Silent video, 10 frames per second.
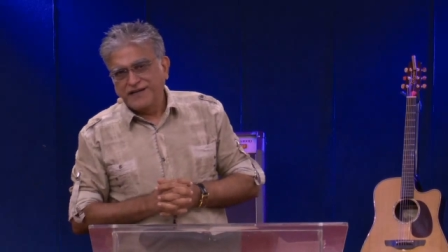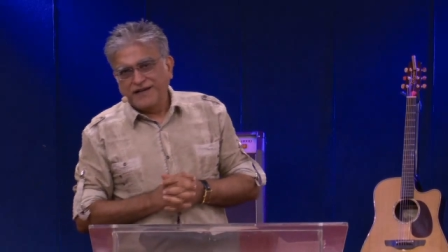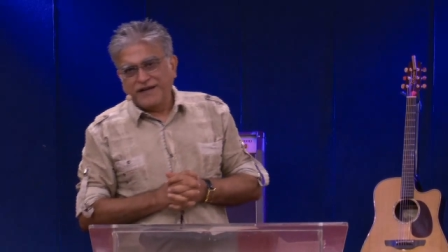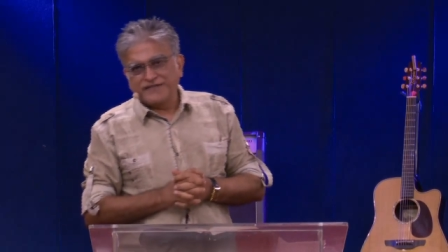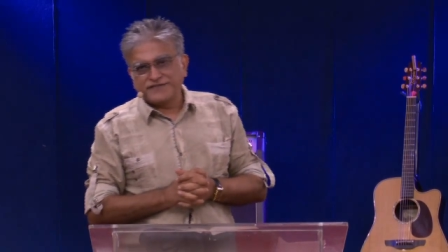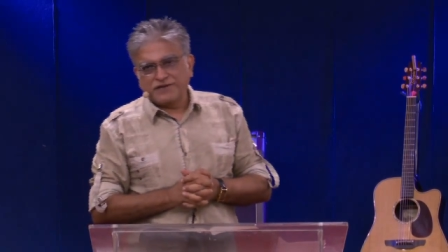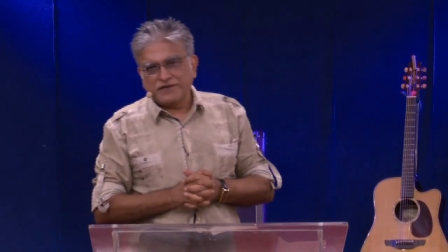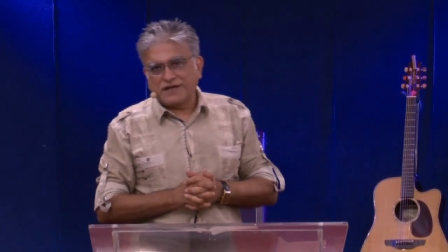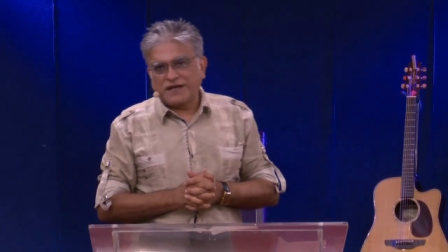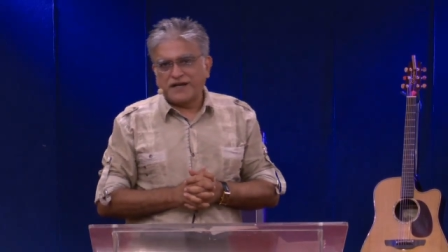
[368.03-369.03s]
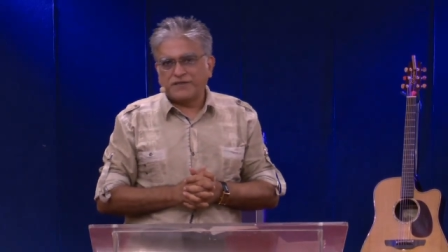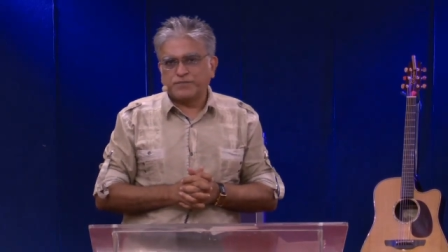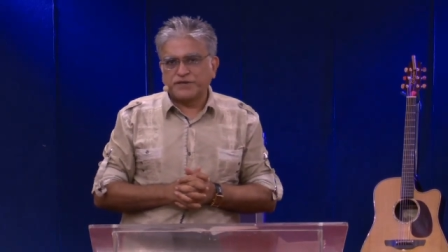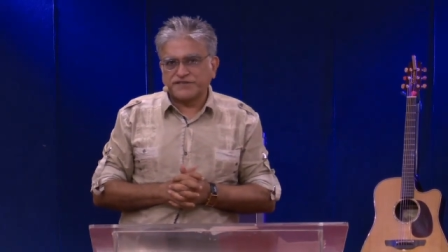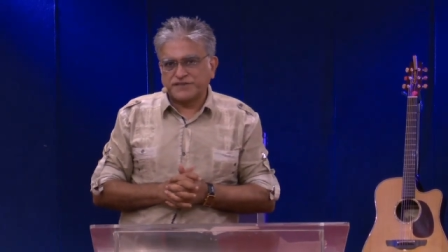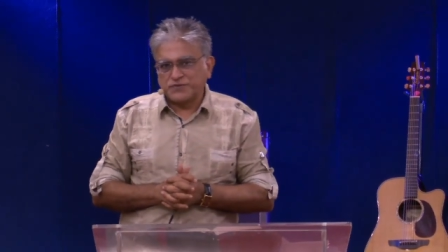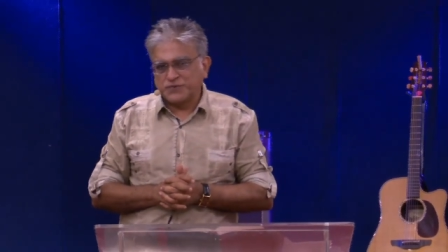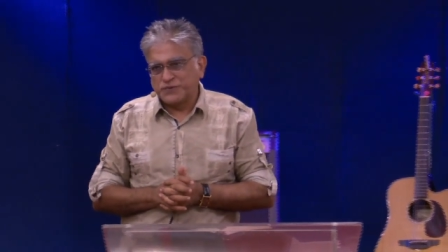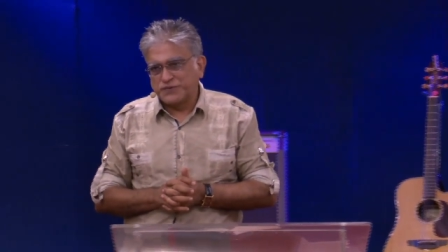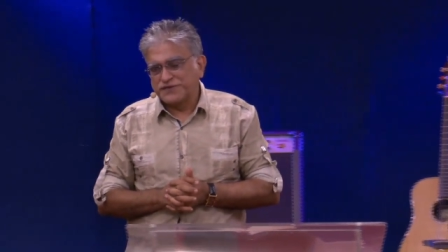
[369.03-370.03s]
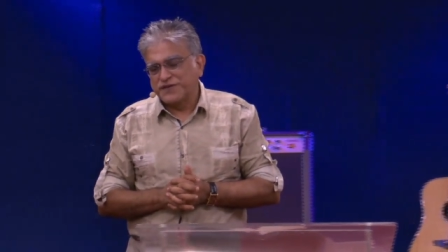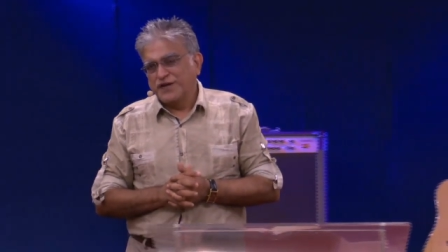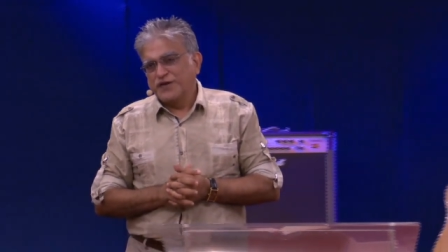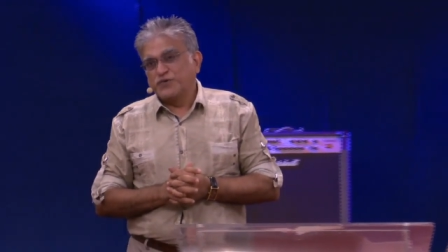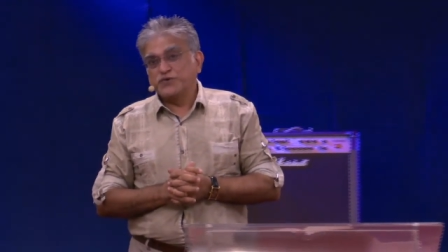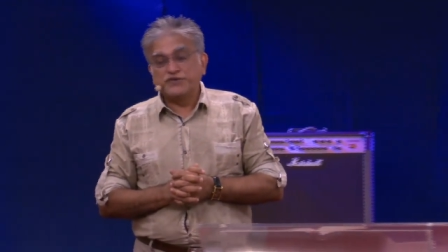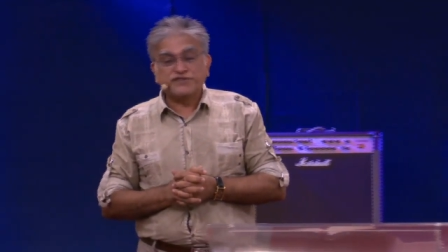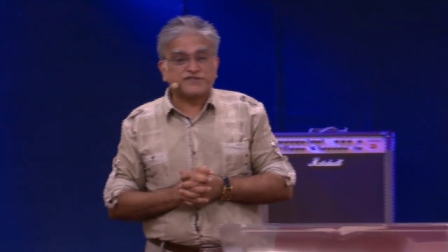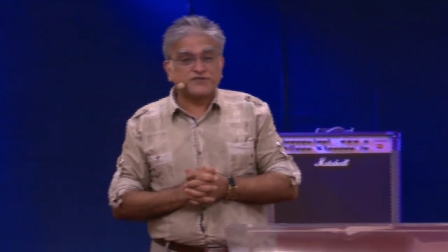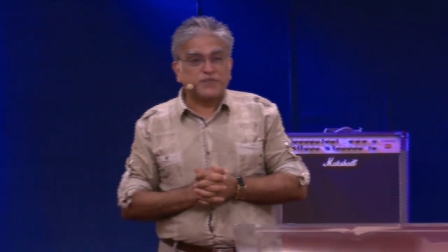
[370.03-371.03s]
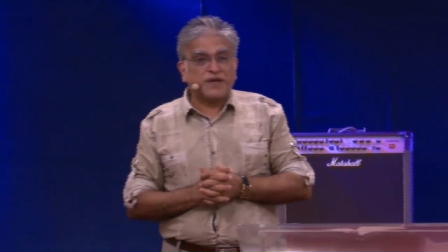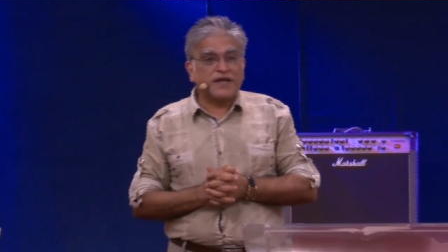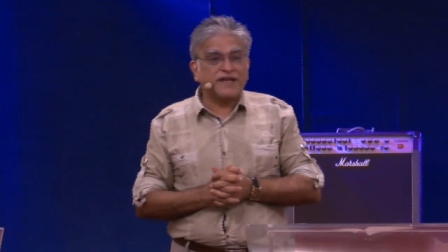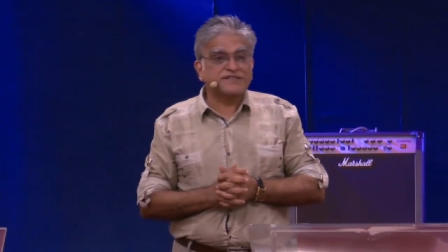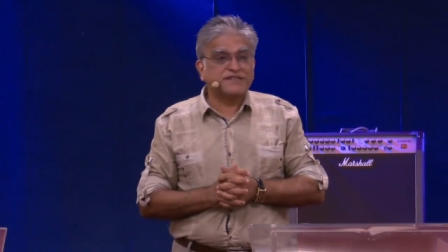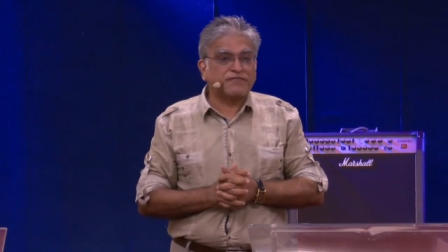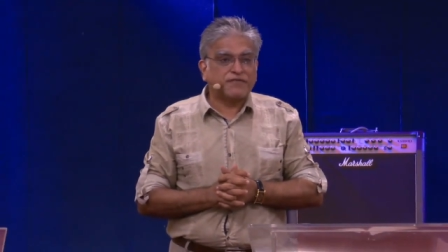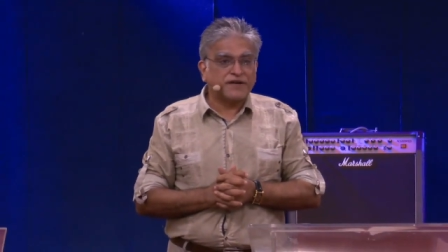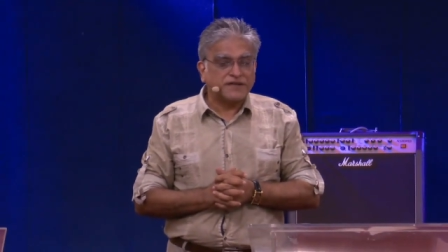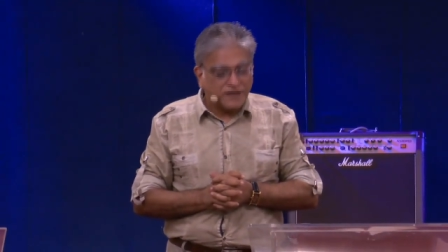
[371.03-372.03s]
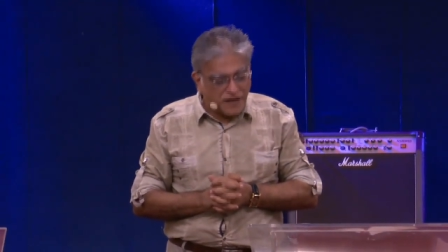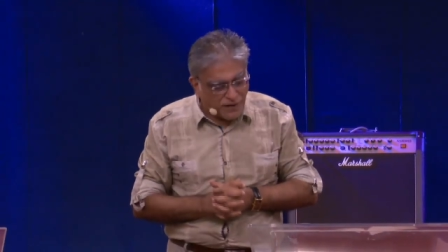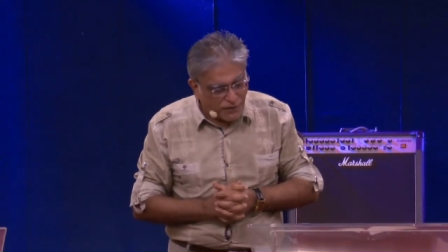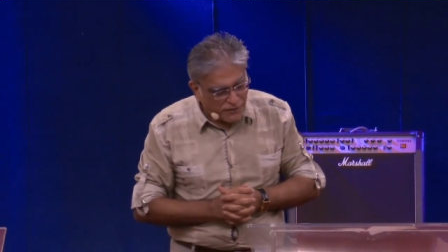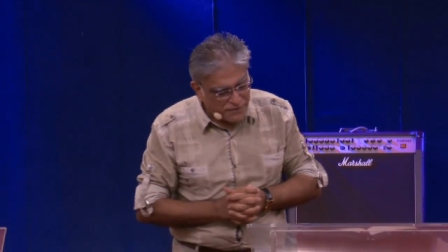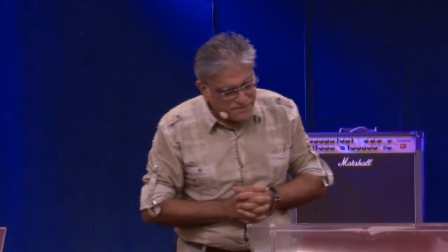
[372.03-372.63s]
He's not the kind of person who used to be. He's different now.